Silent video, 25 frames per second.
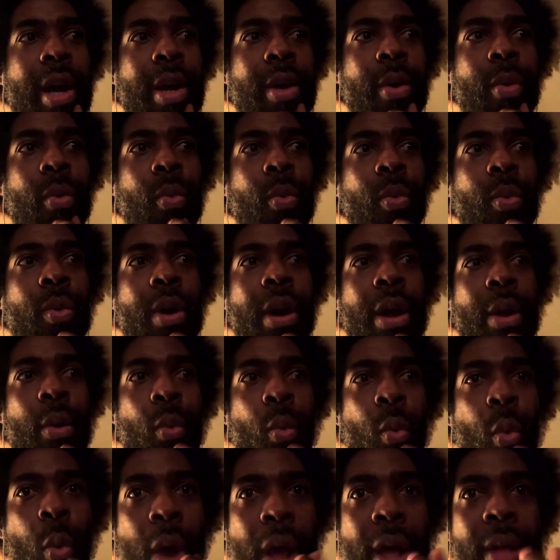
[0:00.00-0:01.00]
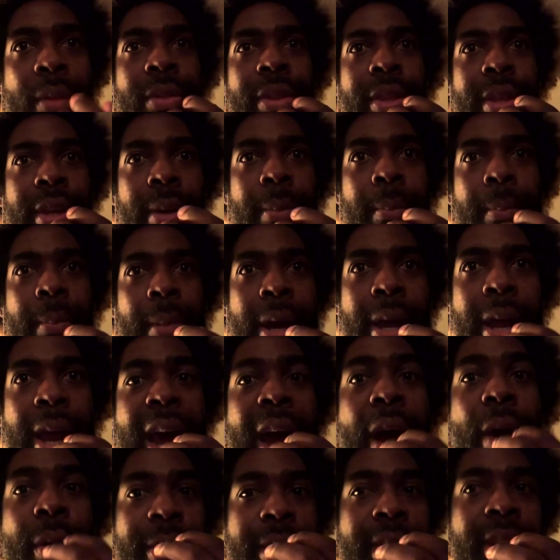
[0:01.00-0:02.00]
I want my
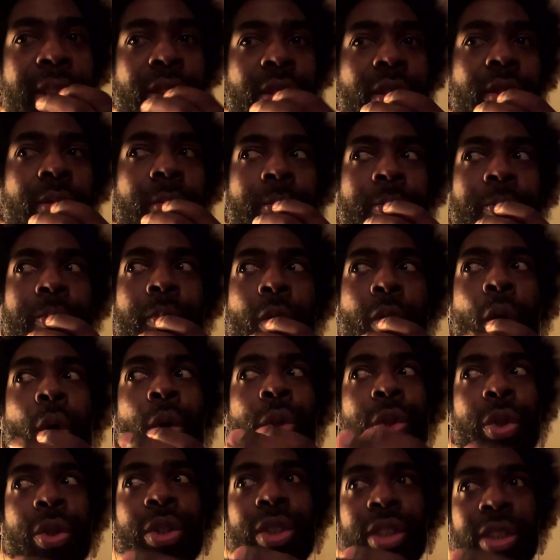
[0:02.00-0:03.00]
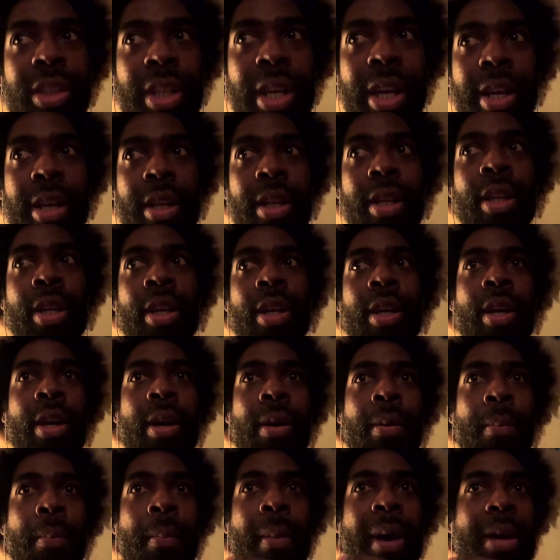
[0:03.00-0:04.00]
audience understand
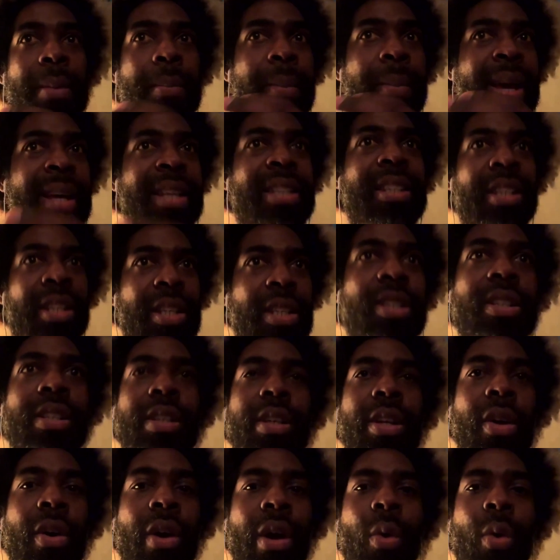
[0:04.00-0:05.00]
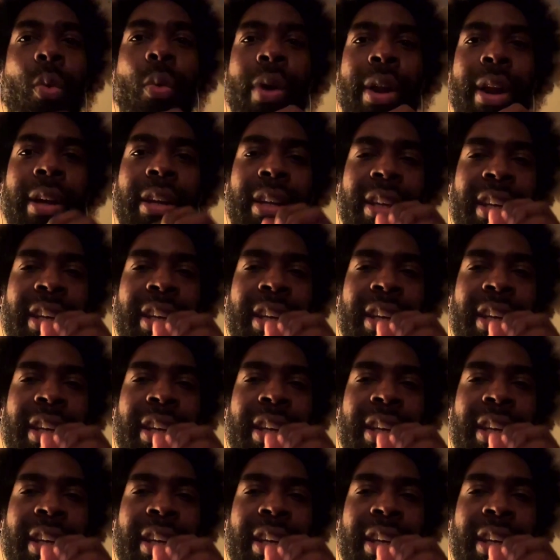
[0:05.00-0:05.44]
my message. I want to